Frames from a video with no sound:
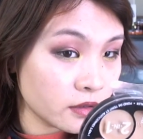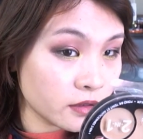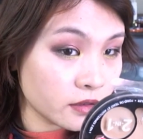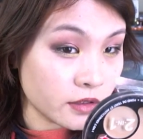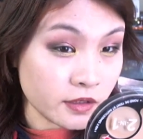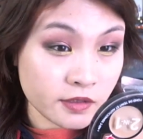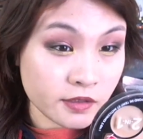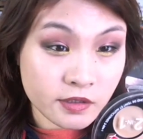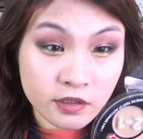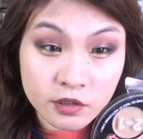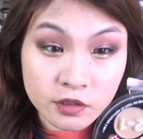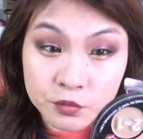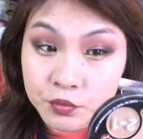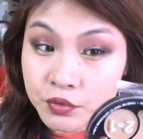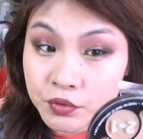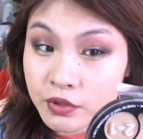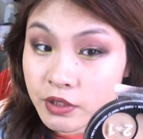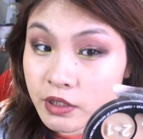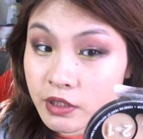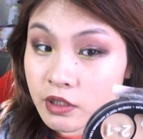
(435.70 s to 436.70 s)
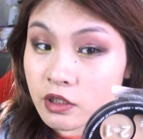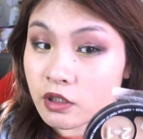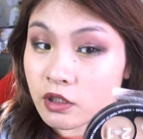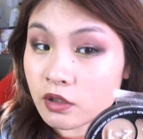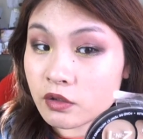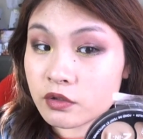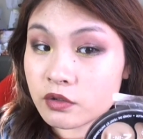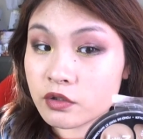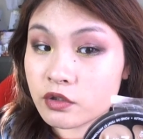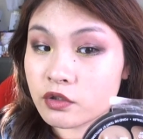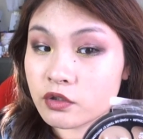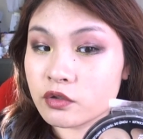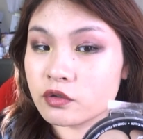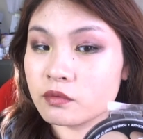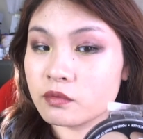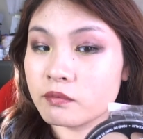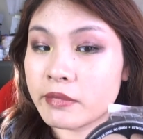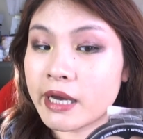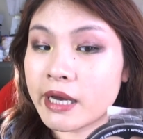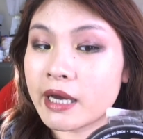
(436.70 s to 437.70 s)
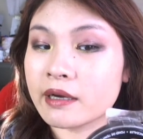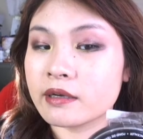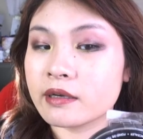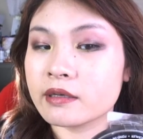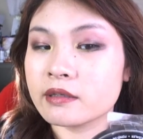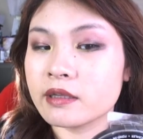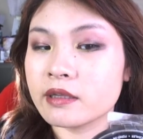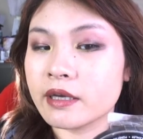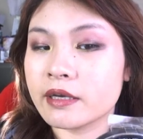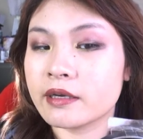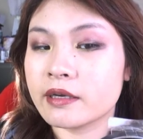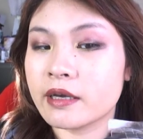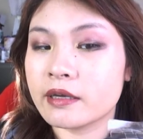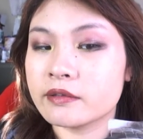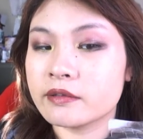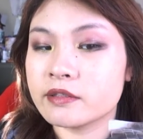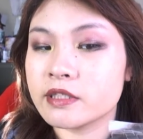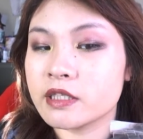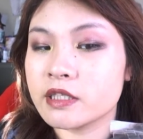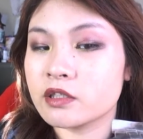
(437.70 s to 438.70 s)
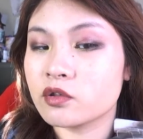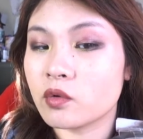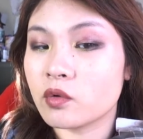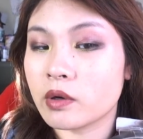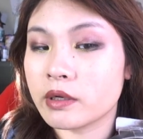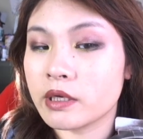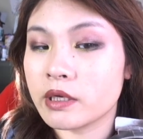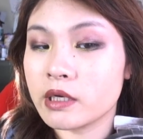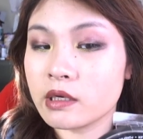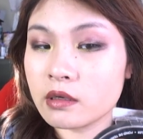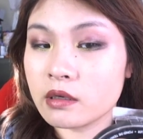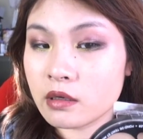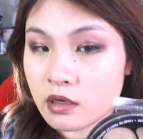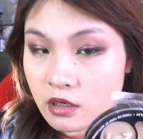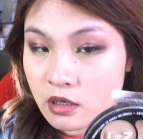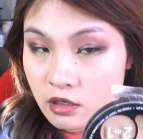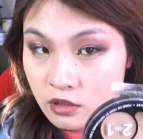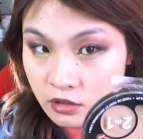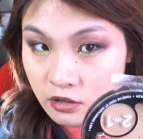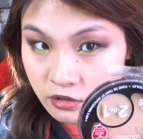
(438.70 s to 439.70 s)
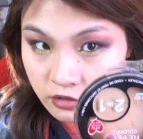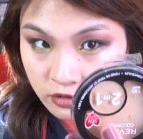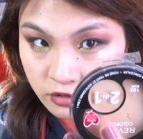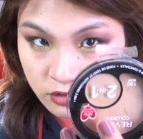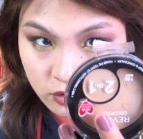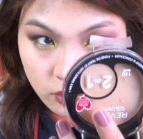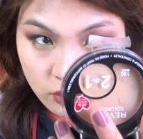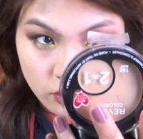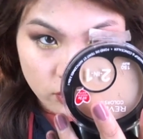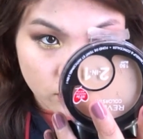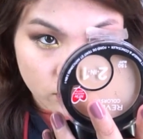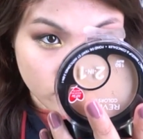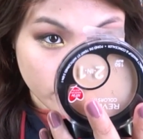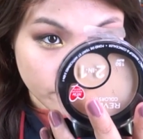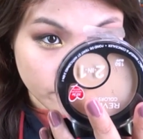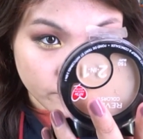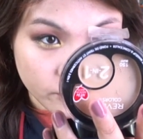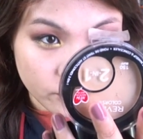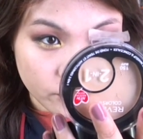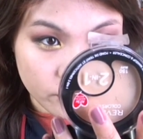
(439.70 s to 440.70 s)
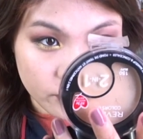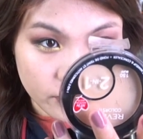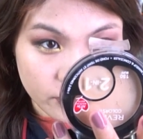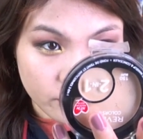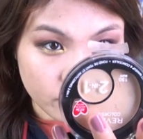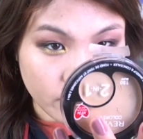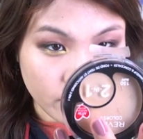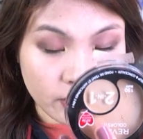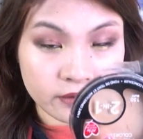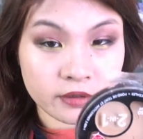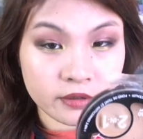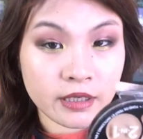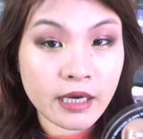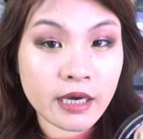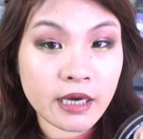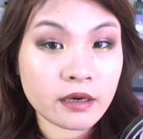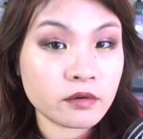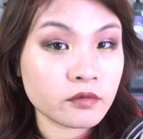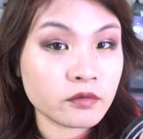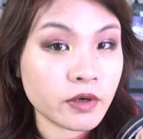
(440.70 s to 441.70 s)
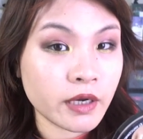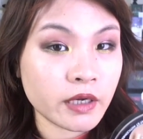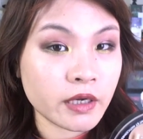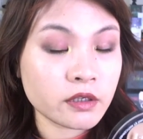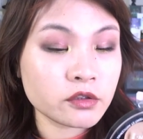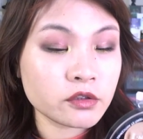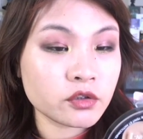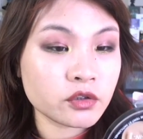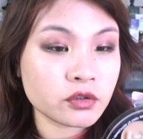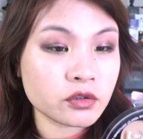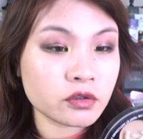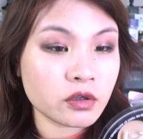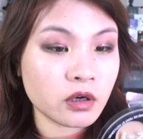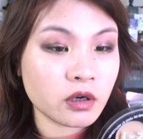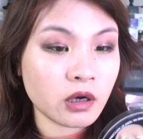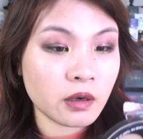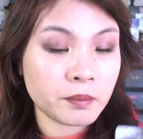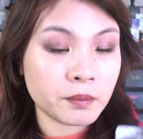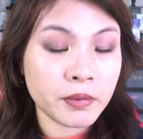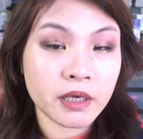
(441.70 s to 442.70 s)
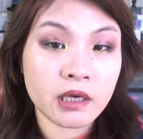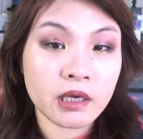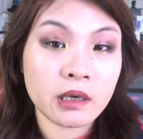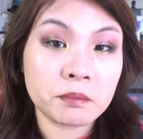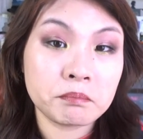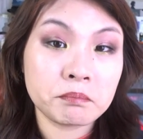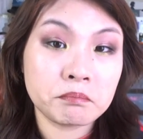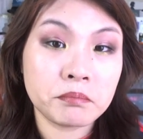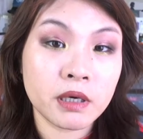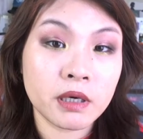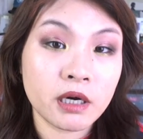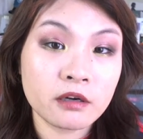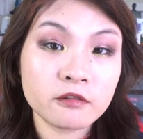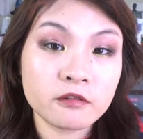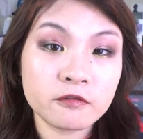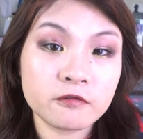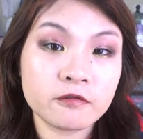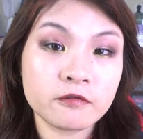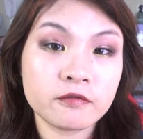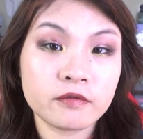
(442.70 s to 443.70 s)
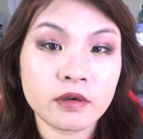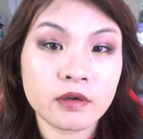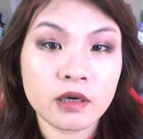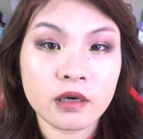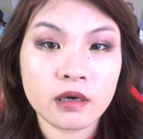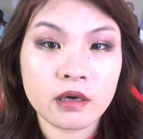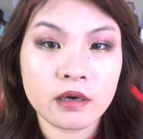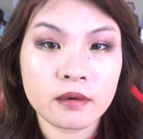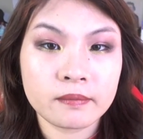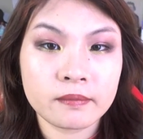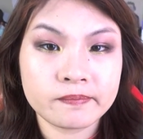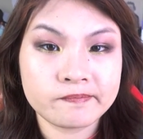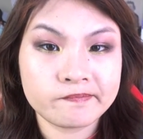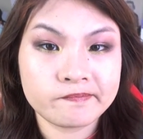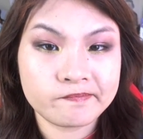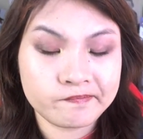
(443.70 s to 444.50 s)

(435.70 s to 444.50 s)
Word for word: this is pretty close to MAC like NC20 so if you're around that range uh, pick a buff um,